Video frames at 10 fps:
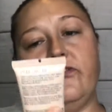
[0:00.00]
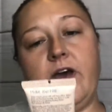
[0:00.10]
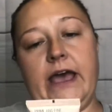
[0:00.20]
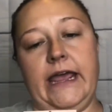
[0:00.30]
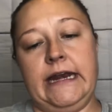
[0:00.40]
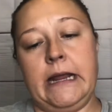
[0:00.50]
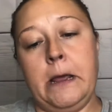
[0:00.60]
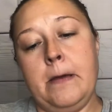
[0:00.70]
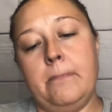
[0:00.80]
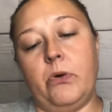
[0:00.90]
Fine
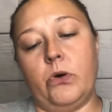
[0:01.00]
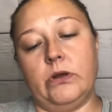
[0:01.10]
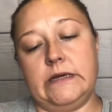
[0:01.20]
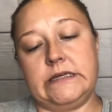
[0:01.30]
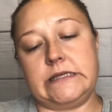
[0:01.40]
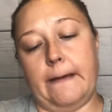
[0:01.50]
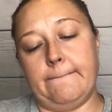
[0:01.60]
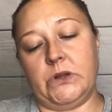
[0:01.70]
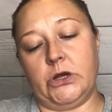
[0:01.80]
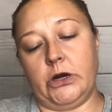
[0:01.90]
Poreless
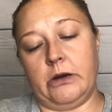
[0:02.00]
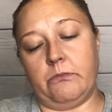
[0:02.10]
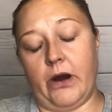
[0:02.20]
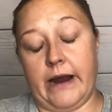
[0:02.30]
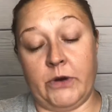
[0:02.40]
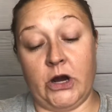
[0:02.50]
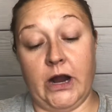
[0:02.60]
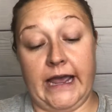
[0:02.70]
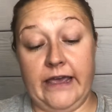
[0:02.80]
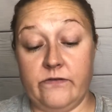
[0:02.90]
Blur Primer.
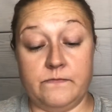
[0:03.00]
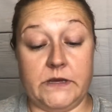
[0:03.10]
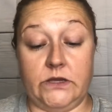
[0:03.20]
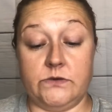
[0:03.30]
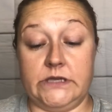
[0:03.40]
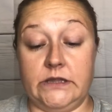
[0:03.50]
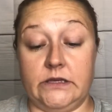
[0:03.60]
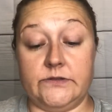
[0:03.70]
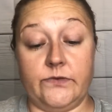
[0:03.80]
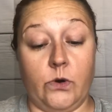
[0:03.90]
I have been using
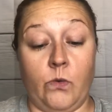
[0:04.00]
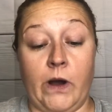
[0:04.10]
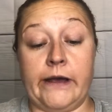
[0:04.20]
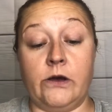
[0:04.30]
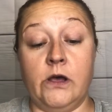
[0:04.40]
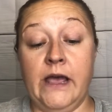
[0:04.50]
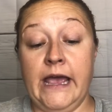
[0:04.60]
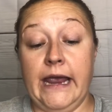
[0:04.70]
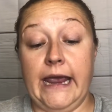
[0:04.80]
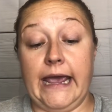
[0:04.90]
this for a while,
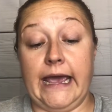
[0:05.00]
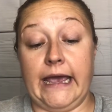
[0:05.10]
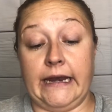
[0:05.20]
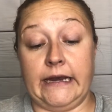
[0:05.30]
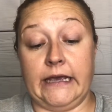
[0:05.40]
and